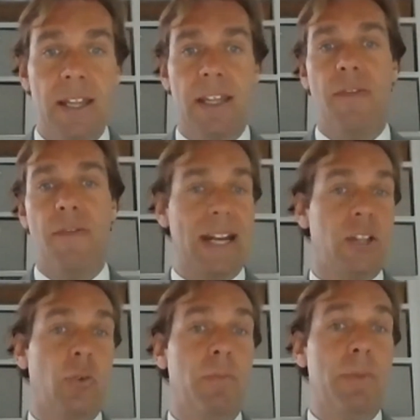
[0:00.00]
The
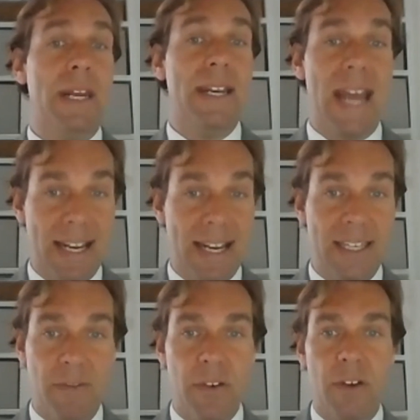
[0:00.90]
effects would be
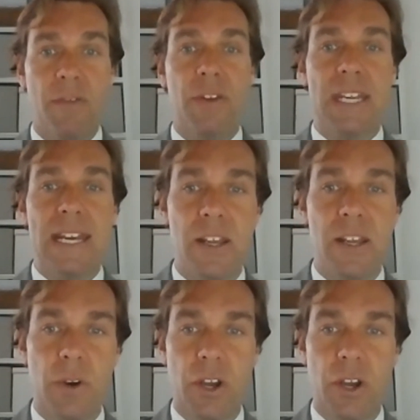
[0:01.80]
negative for the EU